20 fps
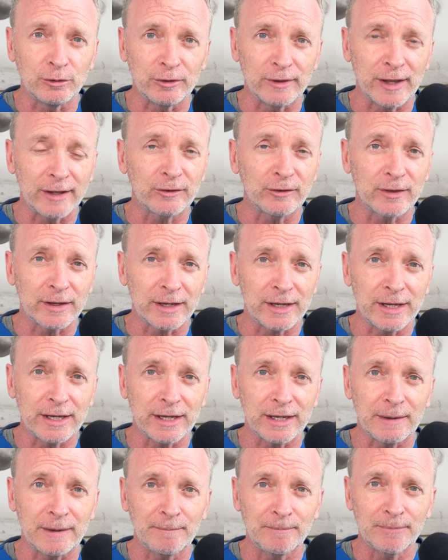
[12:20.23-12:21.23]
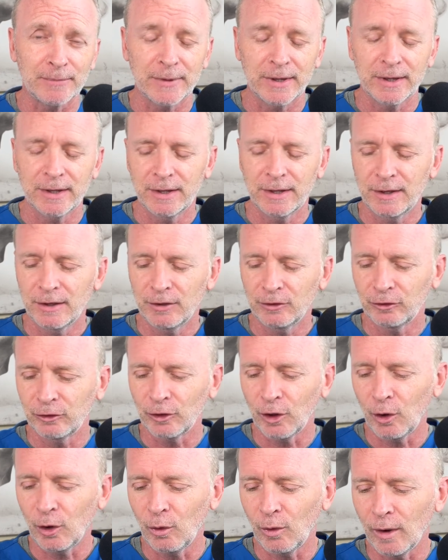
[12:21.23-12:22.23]
And that's the key.
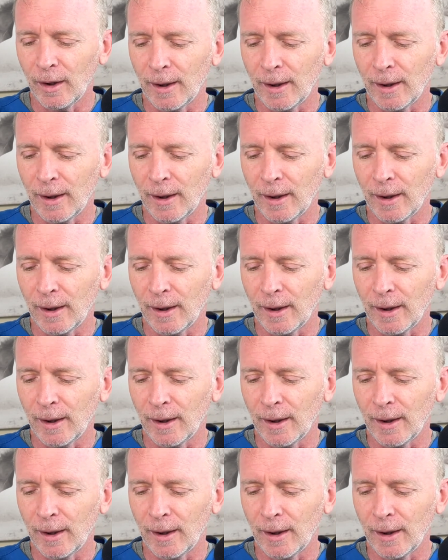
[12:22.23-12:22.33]
So